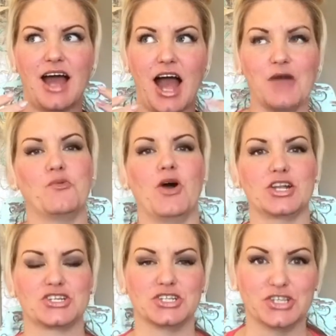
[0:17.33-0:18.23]
I
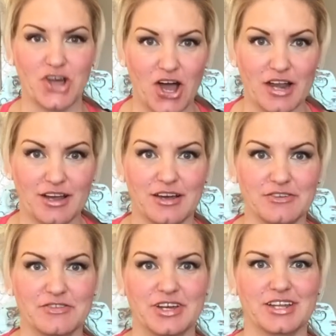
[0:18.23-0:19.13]
watch a lot
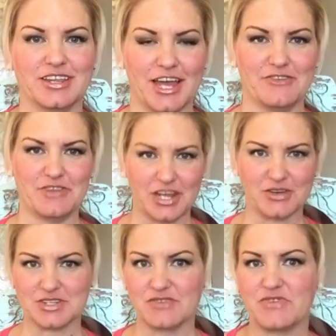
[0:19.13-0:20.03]
of live
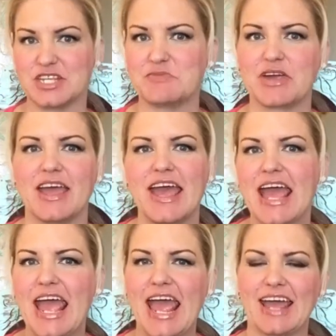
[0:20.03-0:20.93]
videos on Facebook,
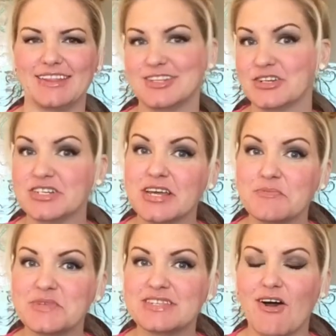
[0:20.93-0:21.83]
and these are
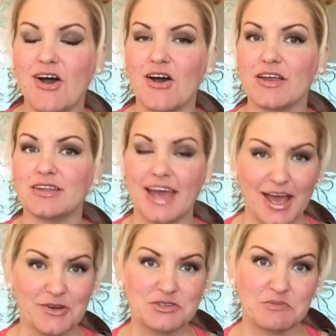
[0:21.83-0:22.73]
tips on
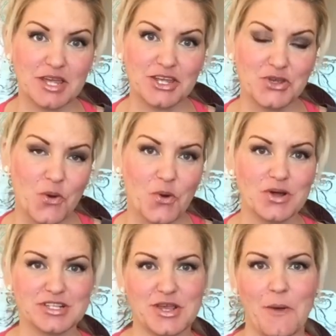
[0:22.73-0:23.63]
how to make
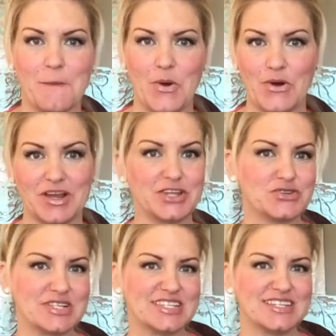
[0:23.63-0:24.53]
yours more
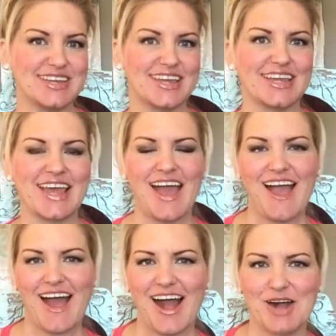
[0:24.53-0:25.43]
interesting,
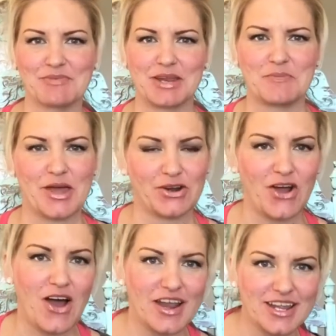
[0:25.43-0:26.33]
get a better
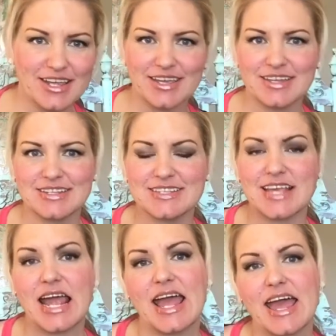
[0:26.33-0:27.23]
audience,
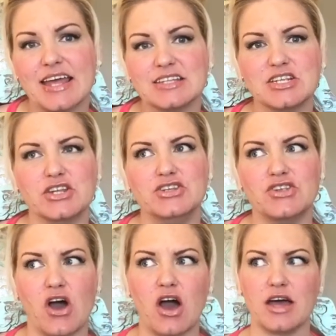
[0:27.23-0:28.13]
and
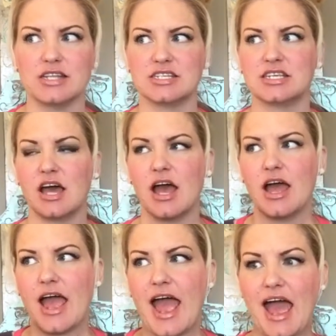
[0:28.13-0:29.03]
not
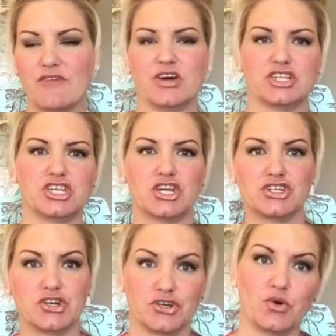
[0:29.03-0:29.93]
have us
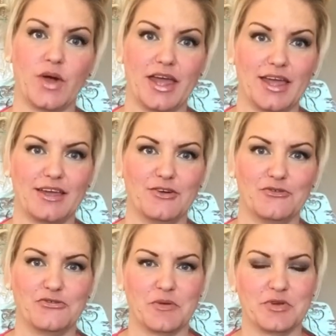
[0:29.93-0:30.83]
turn away
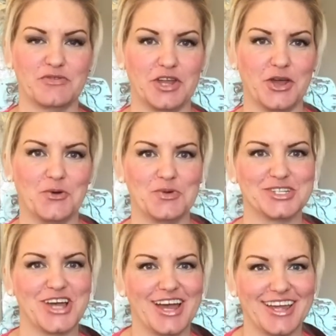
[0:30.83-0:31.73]
from your video, which
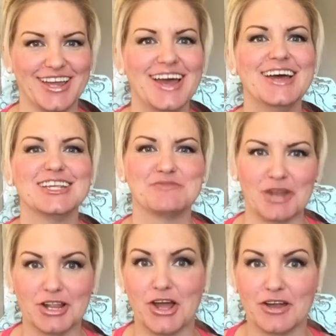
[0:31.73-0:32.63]
I spent
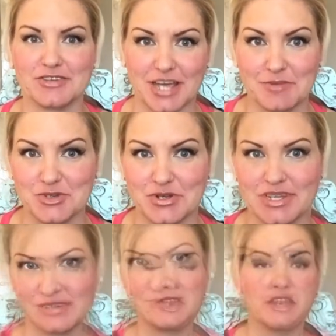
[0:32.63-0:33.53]
a lot of time
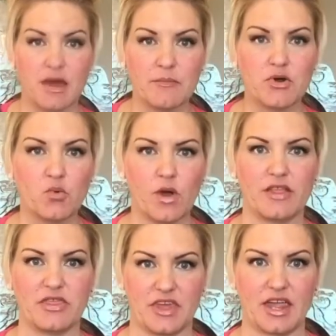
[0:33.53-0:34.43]
doing. The number
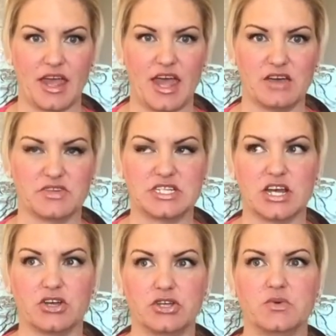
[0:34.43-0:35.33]
one thing I have to
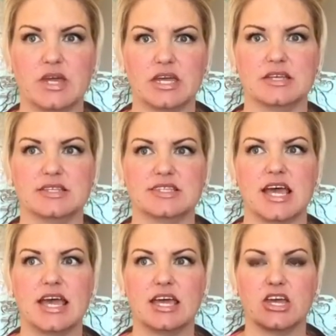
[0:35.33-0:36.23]
tell you is
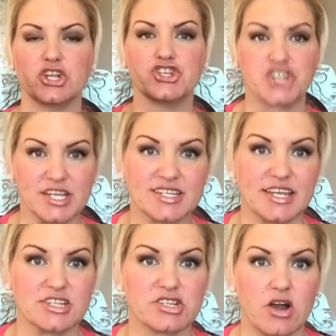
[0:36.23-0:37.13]
just
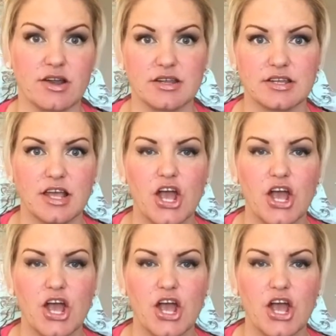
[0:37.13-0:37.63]
get started.